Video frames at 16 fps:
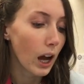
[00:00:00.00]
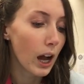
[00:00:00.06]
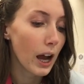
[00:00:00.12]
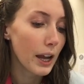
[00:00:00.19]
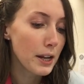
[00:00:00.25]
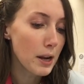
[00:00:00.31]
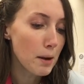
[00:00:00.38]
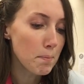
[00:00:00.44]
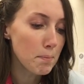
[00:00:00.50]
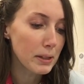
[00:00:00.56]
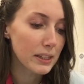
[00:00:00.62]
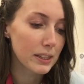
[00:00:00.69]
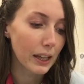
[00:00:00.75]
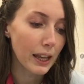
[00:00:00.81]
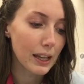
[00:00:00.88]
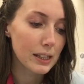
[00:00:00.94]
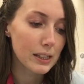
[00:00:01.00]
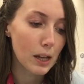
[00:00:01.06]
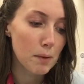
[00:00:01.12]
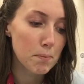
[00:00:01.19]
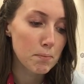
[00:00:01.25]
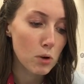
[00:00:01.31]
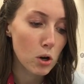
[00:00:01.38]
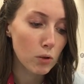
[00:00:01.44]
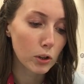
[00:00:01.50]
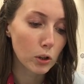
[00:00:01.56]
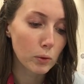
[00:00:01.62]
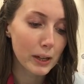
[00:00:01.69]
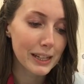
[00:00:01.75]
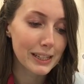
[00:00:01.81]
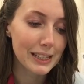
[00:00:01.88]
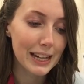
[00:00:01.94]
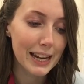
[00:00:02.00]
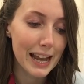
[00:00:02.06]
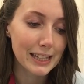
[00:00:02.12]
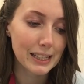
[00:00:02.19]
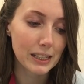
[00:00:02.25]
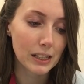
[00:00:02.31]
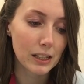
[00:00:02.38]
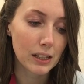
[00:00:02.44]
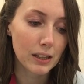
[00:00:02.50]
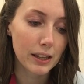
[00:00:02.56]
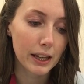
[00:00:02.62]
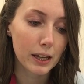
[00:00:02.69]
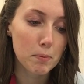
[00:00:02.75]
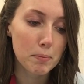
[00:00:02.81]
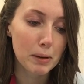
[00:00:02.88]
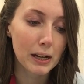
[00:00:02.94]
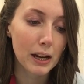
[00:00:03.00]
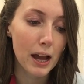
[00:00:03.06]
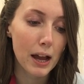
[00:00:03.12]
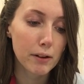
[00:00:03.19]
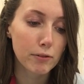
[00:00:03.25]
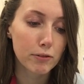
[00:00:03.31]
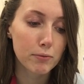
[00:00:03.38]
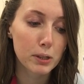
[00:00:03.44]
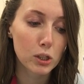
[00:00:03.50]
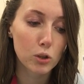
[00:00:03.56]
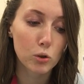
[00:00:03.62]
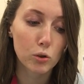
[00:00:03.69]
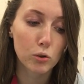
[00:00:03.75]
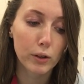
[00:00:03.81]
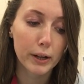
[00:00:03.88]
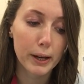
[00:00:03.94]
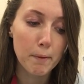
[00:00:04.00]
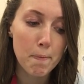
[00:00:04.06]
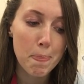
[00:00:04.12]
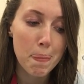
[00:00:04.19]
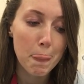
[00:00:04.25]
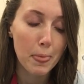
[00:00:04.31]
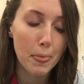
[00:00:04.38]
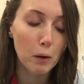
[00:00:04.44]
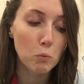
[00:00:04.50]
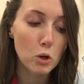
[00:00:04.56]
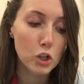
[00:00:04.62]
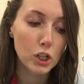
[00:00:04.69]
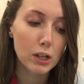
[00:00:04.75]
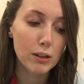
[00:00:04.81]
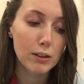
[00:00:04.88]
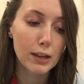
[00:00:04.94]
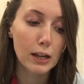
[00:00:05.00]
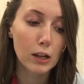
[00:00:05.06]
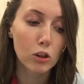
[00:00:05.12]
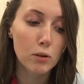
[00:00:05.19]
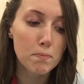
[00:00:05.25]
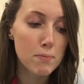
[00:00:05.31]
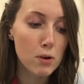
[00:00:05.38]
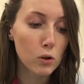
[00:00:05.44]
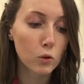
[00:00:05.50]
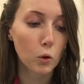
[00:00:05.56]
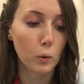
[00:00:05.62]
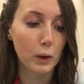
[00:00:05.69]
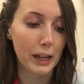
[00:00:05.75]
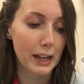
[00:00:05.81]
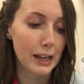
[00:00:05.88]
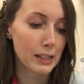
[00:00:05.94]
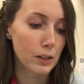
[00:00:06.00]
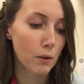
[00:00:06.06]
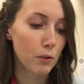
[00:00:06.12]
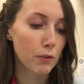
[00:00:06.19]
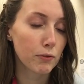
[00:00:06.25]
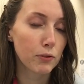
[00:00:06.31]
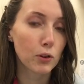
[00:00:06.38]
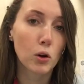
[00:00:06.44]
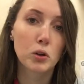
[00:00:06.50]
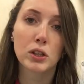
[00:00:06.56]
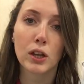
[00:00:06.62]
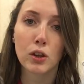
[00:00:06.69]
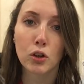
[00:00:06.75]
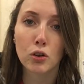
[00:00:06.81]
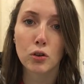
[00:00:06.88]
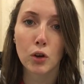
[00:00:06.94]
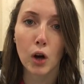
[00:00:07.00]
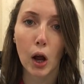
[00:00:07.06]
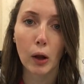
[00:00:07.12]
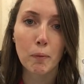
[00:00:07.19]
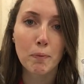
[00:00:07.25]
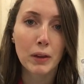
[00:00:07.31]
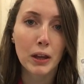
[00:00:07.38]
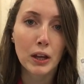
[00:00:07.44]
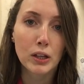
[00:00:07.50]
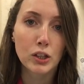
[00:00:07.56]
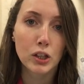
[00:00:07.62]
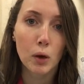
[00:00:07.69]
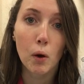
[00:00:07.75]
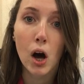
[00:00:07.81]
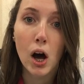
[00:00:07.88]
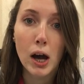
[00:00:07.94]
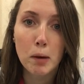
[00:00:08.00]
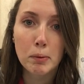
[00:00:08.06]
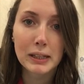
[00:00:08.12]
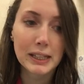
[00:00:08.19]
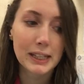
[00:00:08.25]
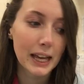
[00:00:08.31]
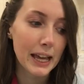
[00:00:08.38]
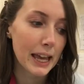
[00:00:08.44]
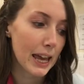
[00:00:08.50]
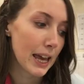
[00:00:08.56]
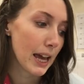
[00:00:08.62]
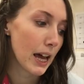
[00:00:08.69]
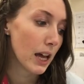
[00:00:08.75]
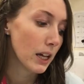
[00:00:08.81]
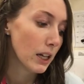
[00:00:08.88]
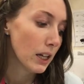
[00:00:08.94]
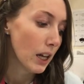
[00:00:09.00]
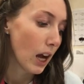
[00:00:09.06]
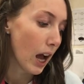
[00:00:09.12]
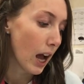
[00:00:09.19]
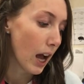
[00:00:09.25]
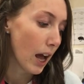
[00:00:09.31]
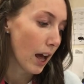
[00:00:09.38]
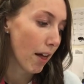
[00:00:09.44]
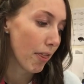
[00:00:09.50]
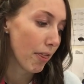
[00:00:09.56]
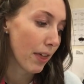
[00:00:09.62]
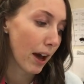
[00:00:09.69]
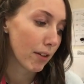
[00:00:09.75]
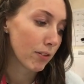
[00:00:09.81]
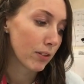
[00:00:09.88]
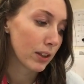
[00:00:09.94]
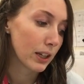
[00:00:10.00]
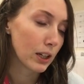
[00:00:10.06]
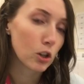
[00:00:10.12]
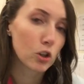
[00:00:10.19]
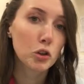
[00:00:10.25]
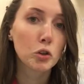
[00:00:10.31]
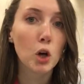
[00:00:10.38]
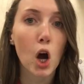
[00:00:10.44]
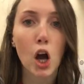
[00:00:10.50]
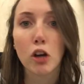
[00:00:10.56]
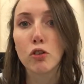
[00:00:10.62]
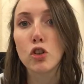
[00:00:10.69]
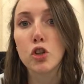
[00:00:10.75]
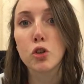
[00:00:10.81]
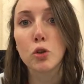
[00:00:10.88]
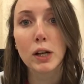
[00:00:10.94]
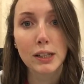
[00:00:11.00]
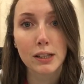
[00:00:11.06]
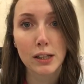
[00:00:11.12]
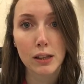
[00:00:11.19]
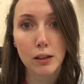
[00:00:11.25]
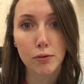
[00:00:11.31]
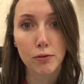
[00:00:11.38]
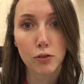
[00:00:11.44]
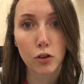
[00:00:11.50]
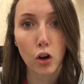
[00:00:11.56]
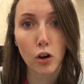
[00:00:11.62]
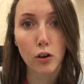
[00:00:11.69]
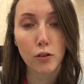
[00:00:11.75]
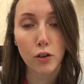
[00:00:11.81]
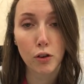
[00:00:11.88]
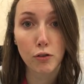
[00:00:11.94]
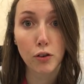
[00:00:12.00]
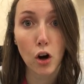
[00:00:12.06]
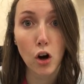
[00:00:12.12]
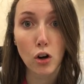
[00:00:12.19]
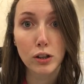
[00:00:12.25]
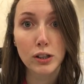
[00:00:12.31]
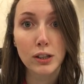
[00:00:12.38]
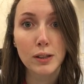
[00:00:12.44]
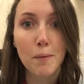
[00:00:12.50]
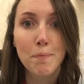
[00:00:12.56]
Number 6, a moral is a lesson that can be learnt from a story. What do you think the moral is of the fox and the crow? So I would say here that the crow trusted the fox